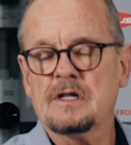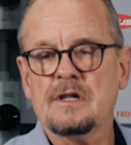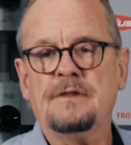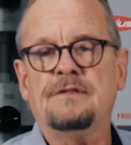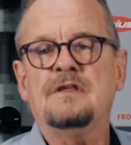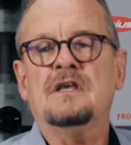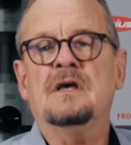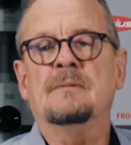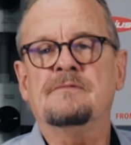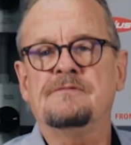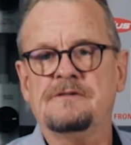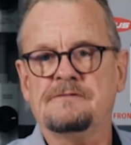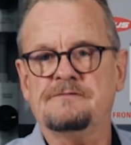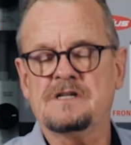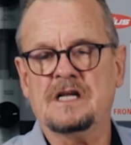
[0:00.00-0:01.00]
a lithium
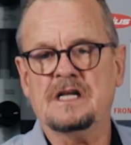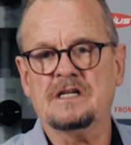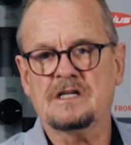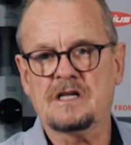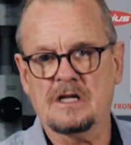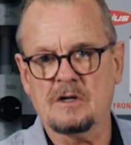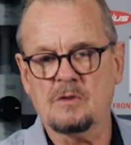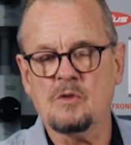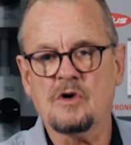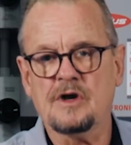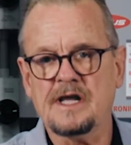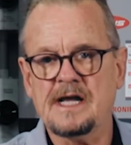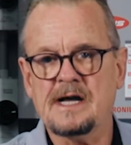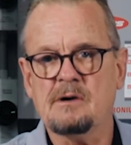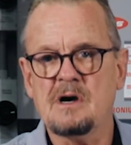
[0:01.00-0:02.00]
15 kilowatt
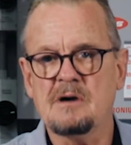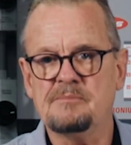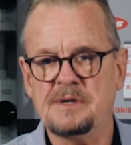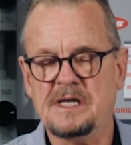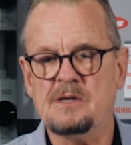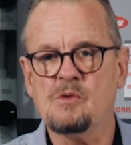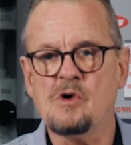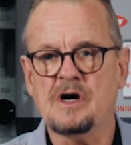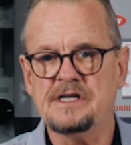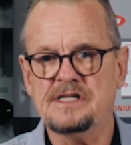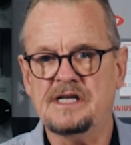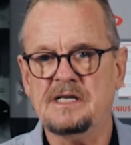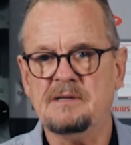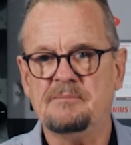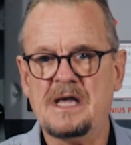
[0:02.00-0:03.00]
hour
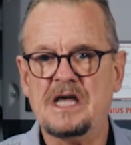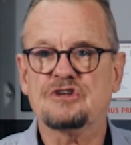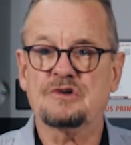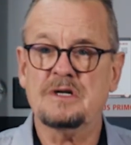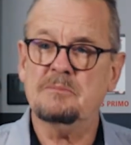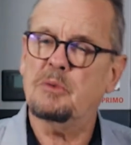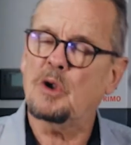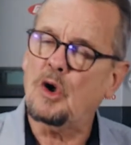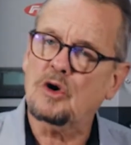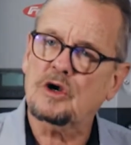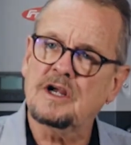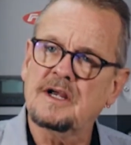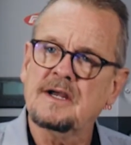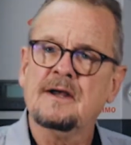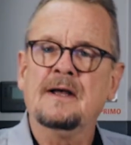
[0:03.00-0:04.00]
BYD battery block.